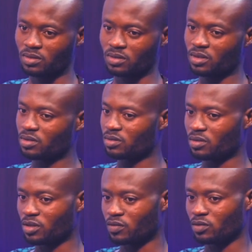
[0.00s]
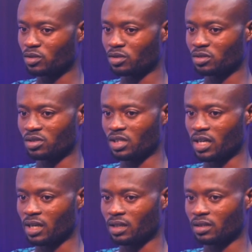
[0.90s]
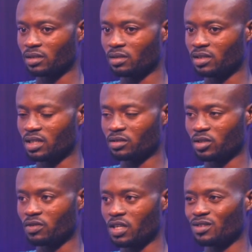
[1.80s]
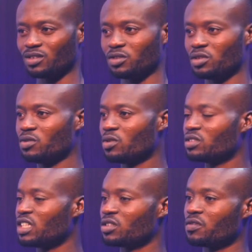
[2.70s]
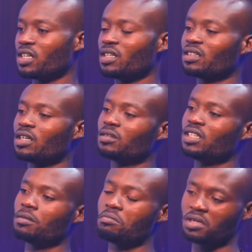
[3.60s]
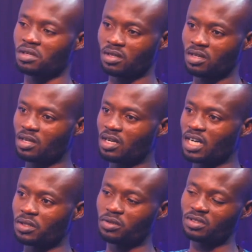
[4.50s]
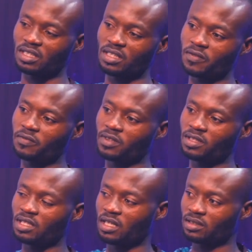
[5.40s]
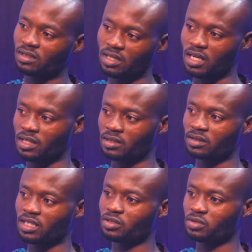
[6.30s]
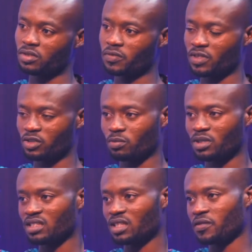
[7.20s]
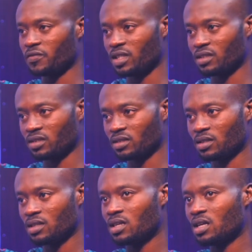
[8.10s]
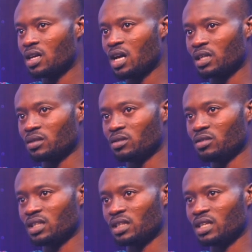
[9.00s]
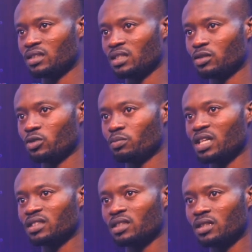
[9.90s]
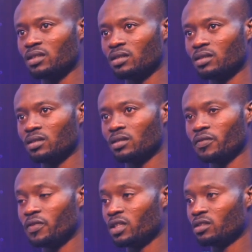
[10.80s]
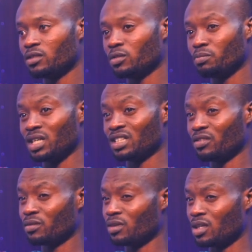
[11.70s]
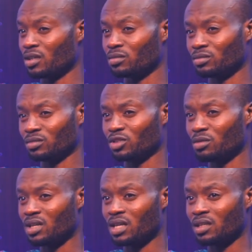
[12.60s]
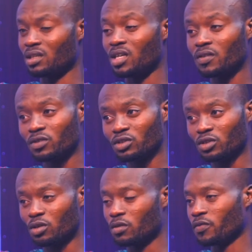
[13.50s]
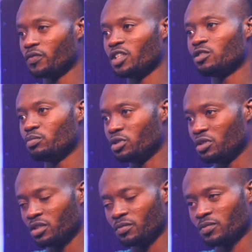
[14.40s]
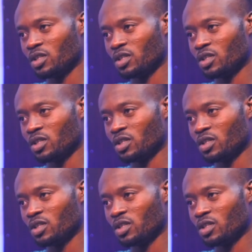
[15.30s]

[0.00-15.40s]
none of those there survived. The only ones that survived that are under me are those that are fake that I sent to the fence to plaster the fence, and those that I sent to plaster the plaster number 11th of Faith building.